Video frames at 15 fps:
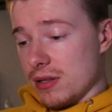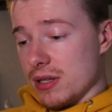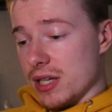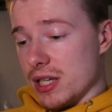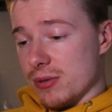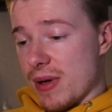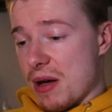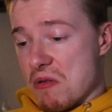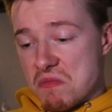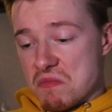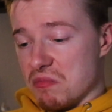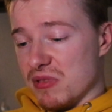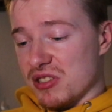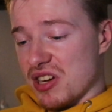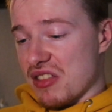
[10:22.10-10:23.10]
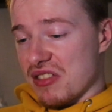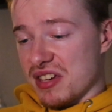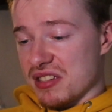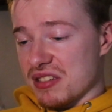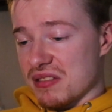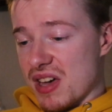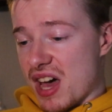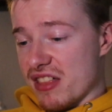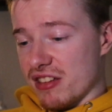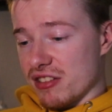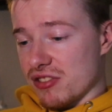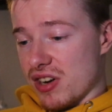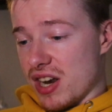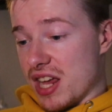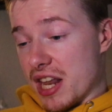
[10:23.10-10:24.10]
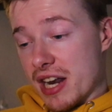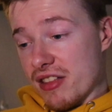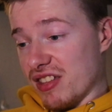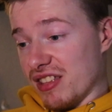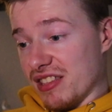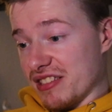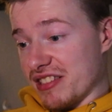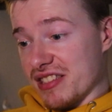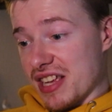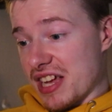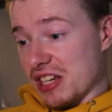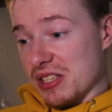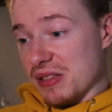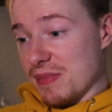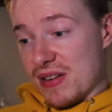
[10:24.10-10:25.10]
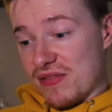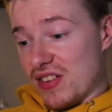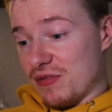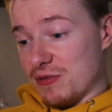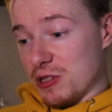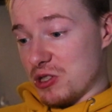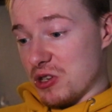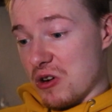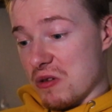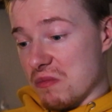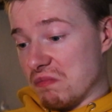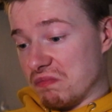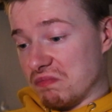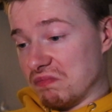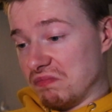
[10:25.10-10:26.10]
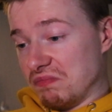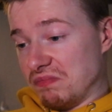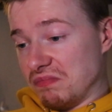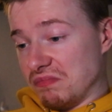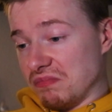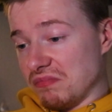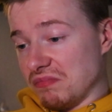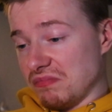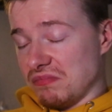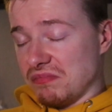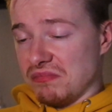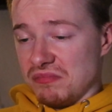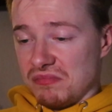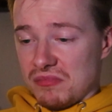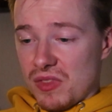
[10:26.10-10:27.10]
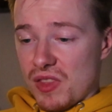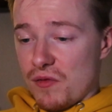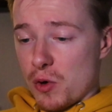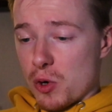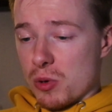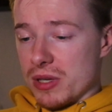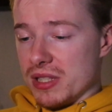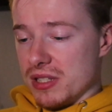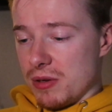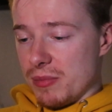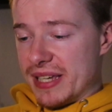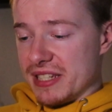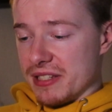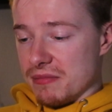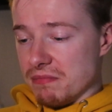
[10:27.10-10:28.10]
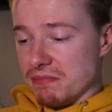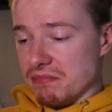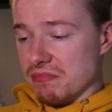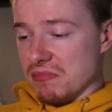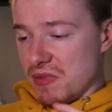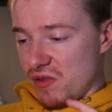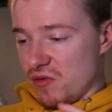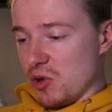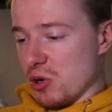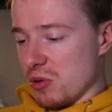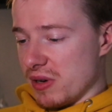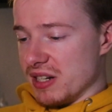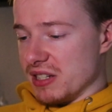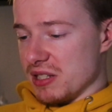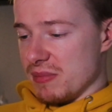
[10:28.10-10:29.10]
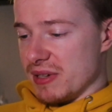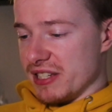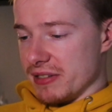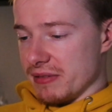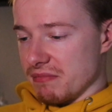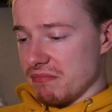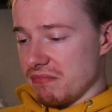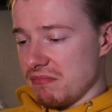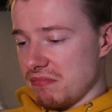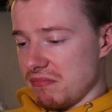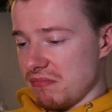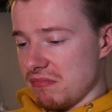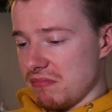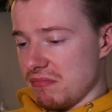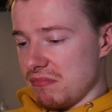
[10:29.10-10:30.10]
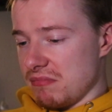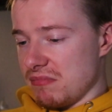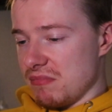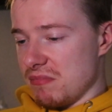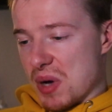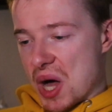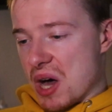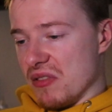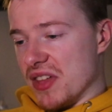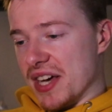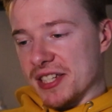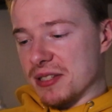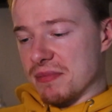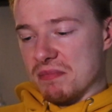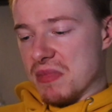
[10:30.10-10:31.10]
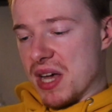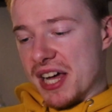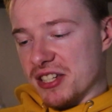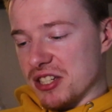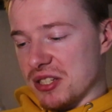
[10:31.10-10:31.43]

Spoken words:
as well, which I think's great, and I think this is actually my favourite shot. The Vogue one's amazing. The Vogue one is amazing, but this, I